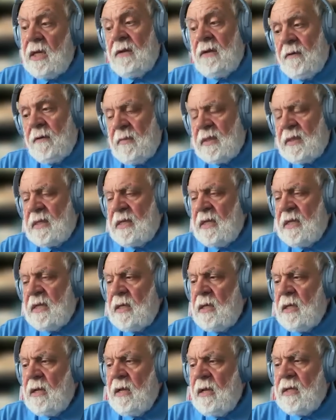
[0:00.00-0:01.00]

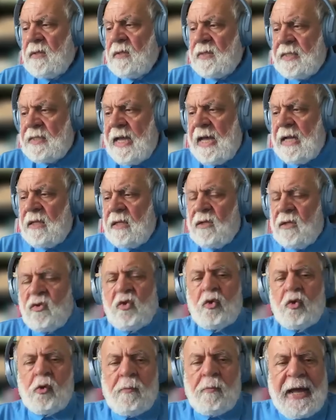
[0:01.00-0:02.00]
infamously said,
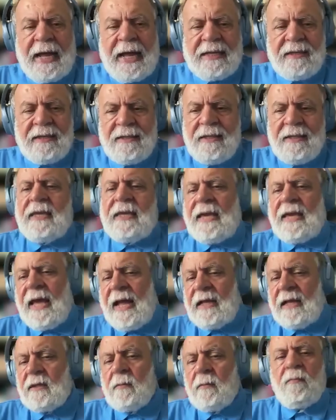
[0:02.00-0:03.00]
too bad they
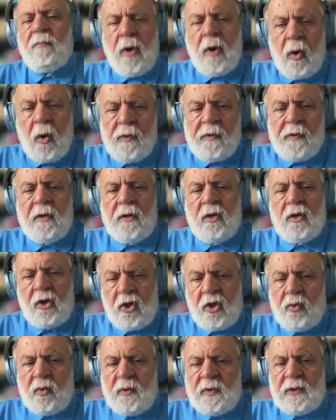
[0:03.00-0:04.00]
can't both
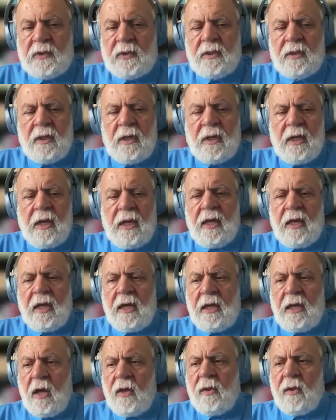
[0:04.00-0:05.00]
lose.
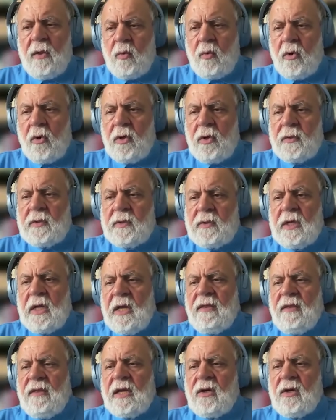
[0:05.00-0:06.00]
In other words,
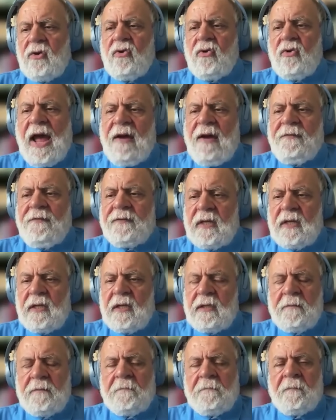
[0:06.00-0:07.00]
they
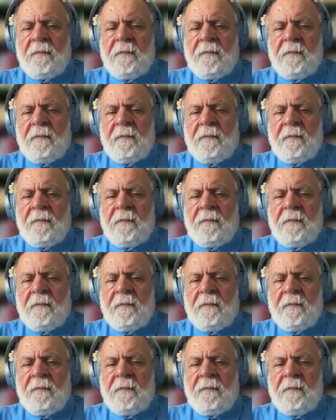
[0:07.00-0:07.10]
crafted